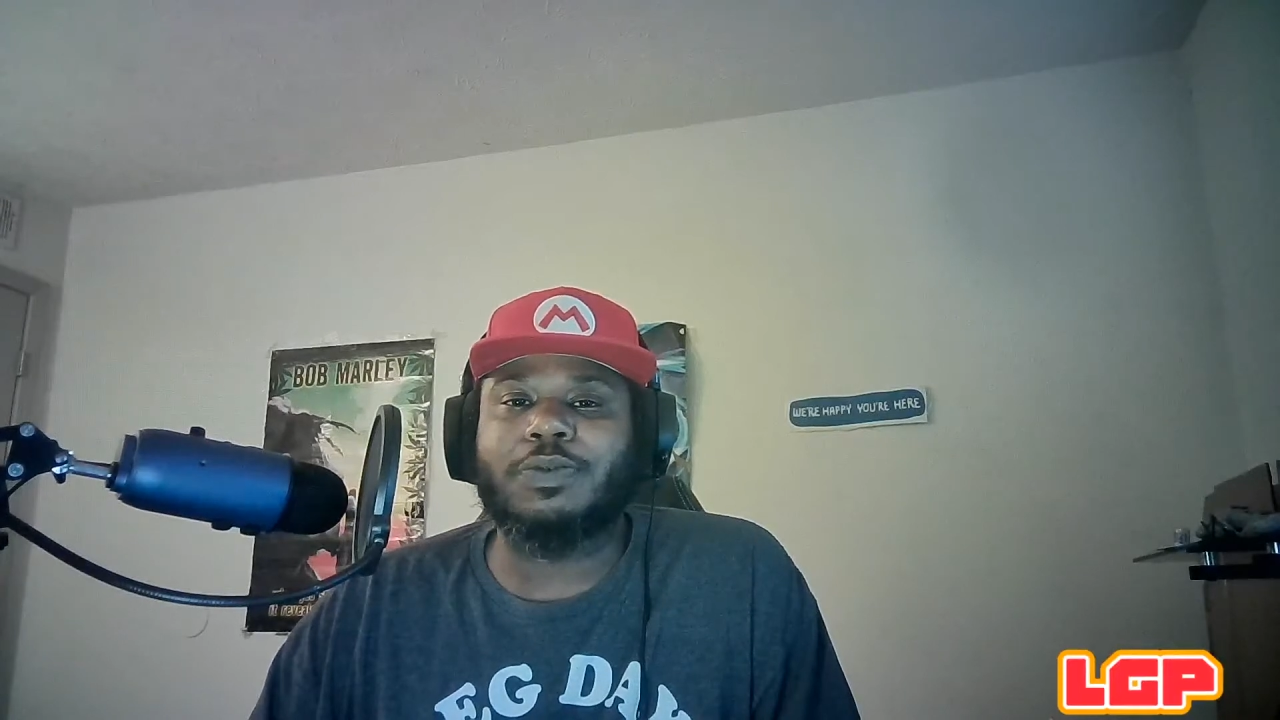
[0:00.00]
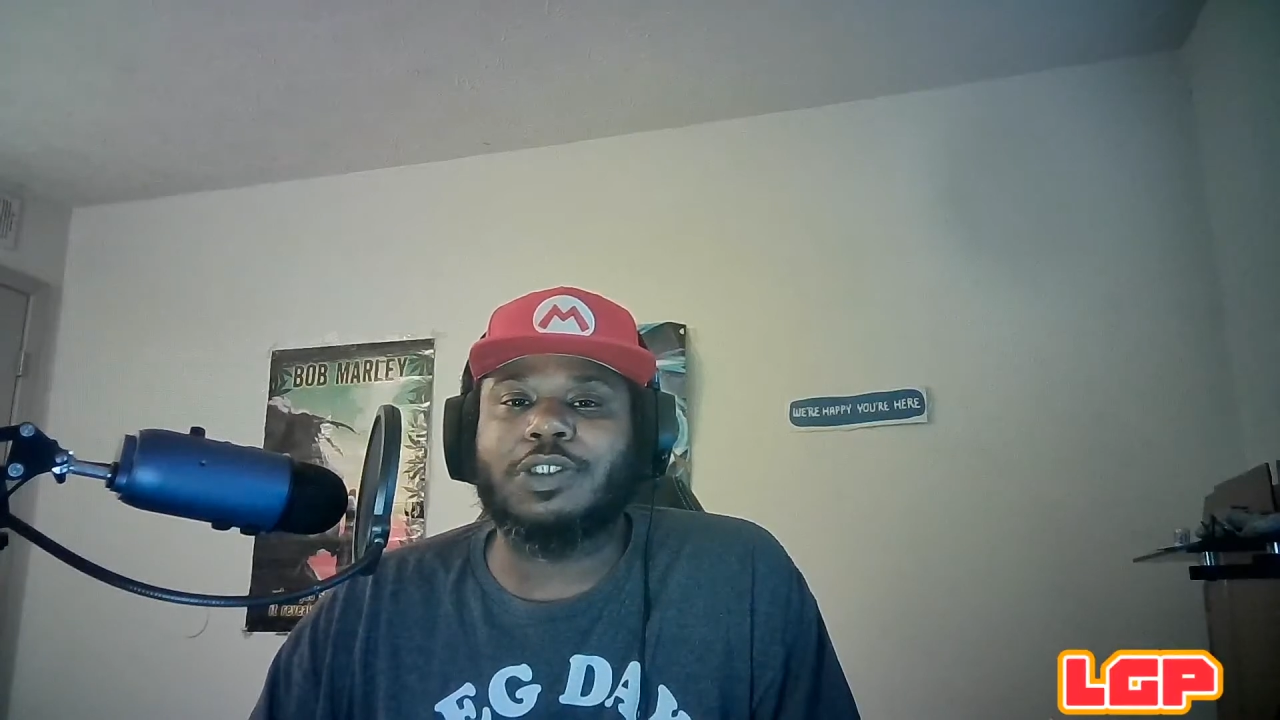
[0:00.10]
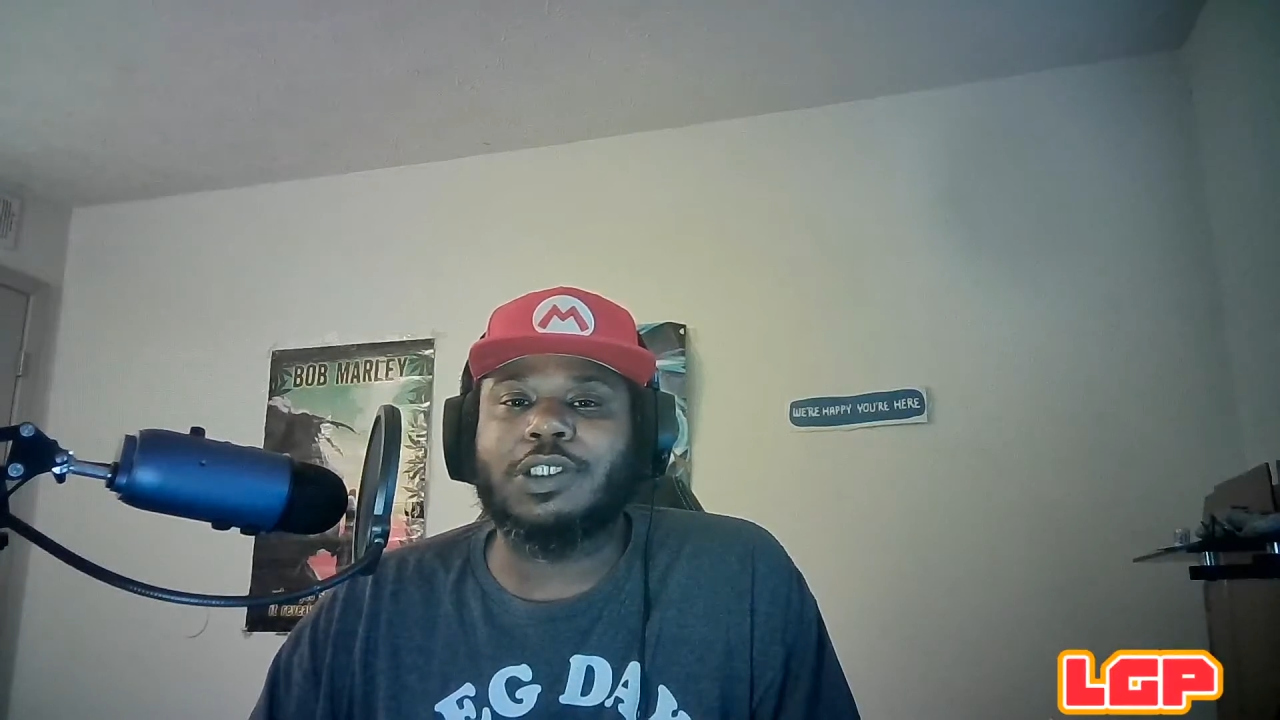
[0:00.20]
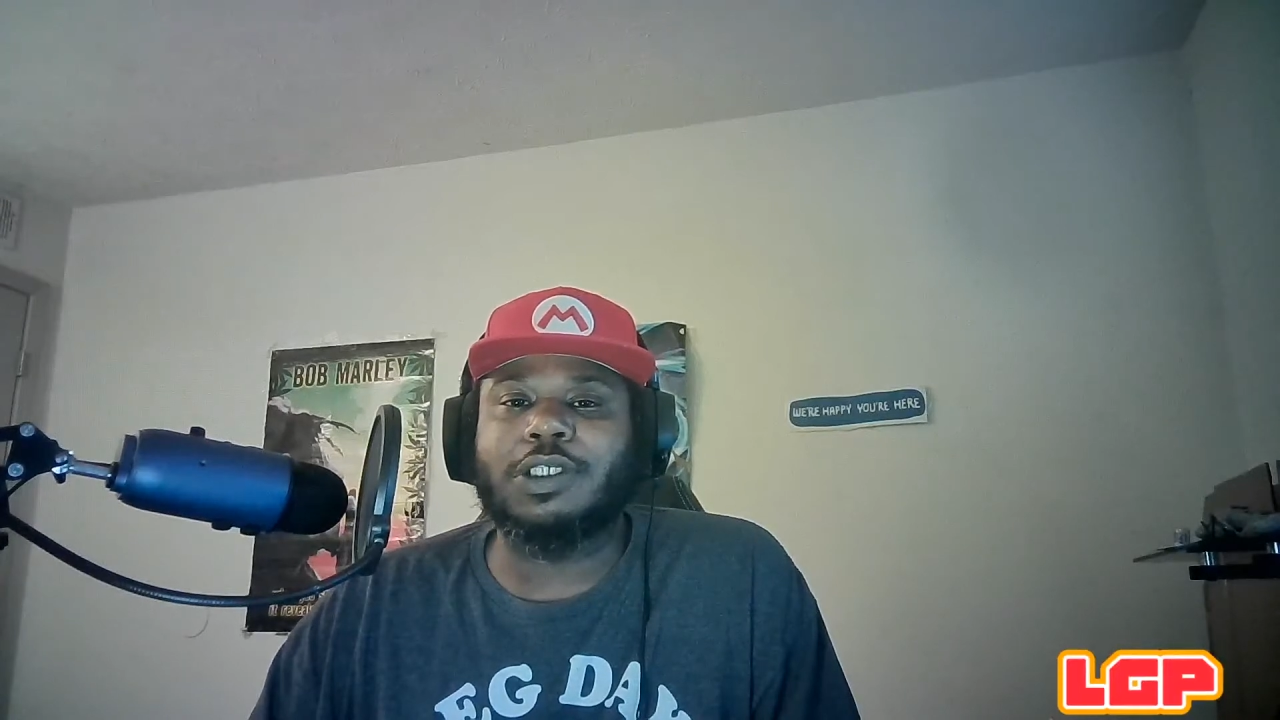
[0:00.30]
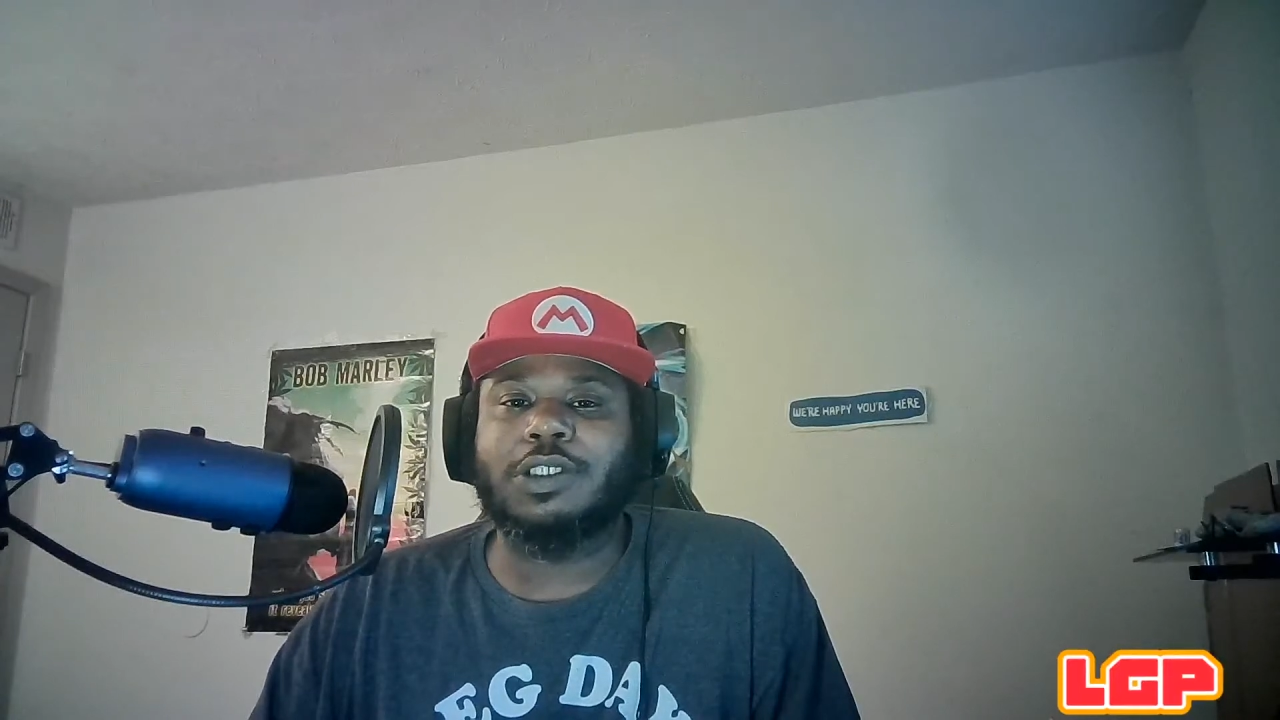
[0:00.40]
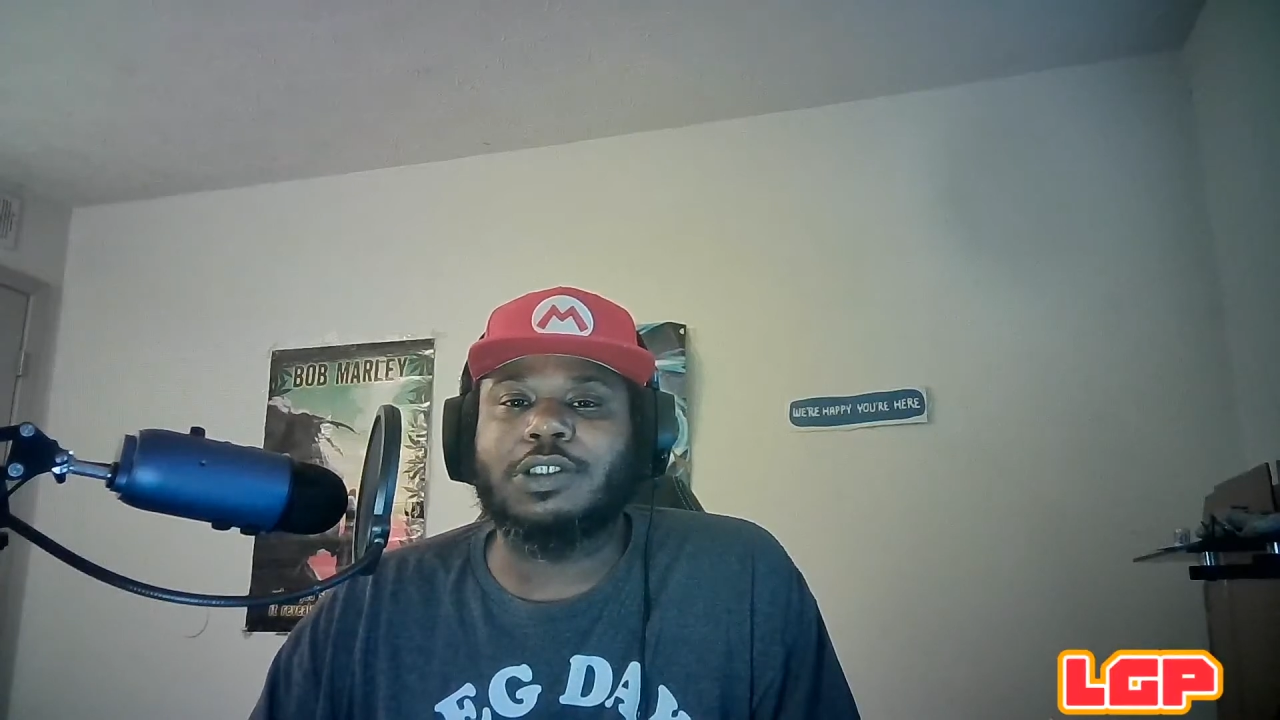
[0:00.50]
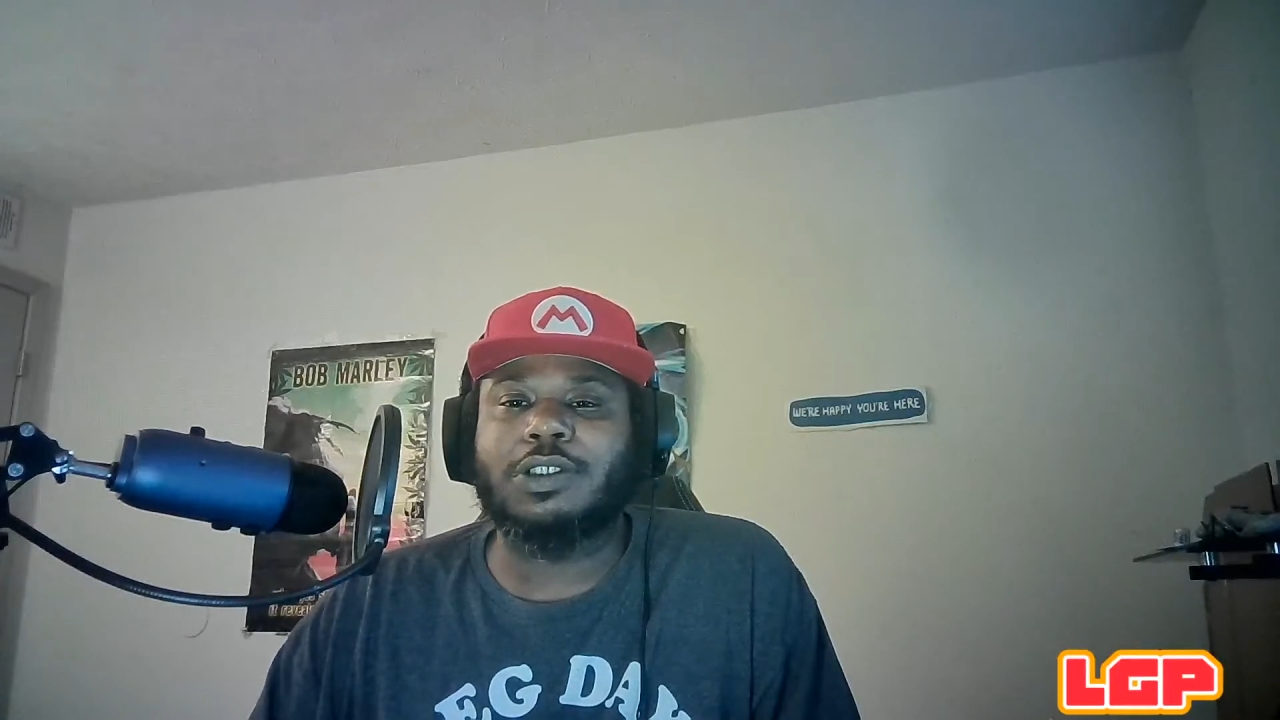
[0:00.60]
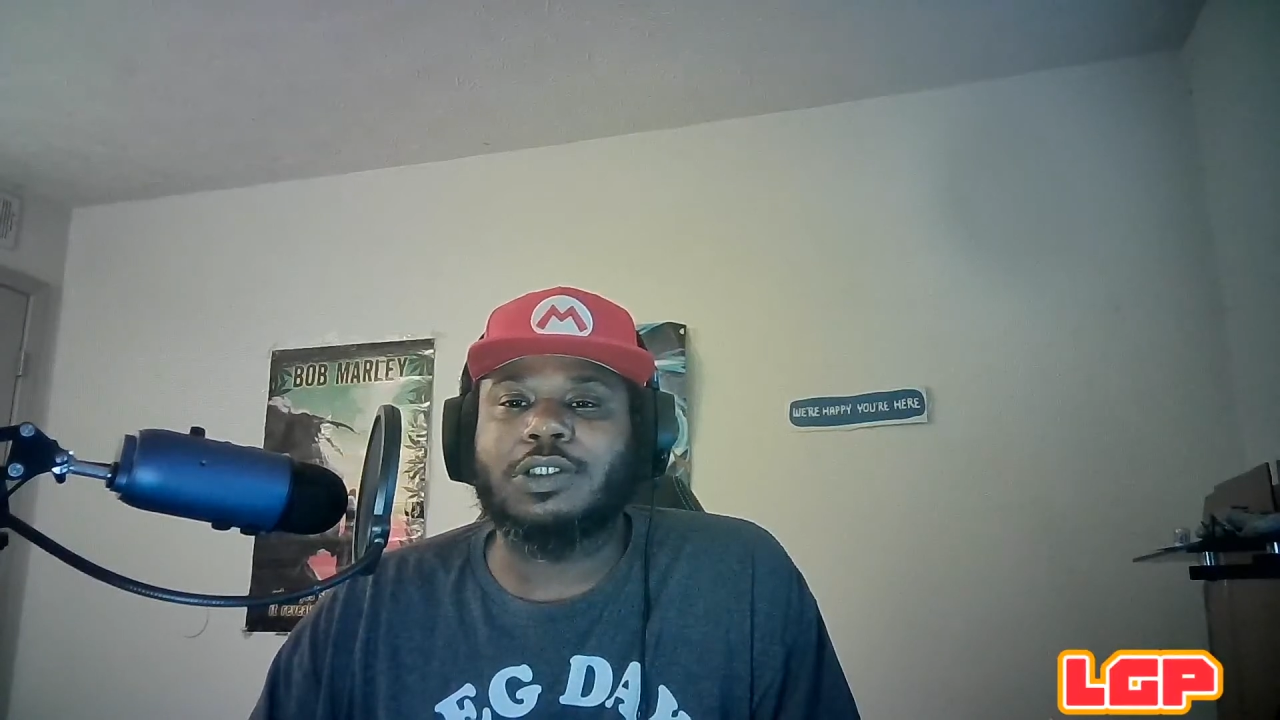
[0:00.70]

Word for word: as kids,